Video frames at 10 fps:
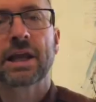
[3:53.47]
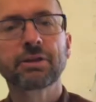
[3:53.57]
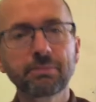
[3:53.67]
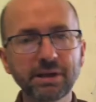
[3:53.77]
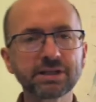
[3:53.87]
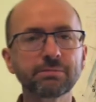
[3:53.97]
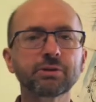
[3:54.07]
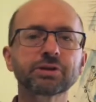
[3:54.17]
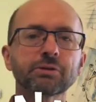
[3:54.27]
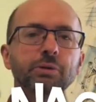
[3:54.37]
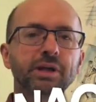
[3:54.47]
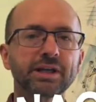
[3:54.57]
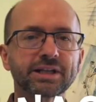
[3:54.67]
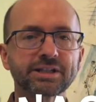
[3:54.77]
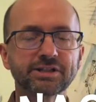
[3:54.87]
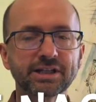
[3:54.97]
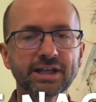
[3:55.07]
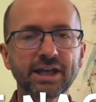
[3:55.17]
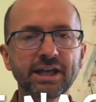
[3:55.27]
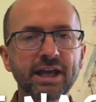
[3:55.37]
Now the piece of music we're going to listen to
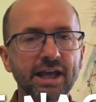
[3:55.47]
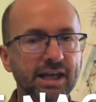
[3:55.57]
today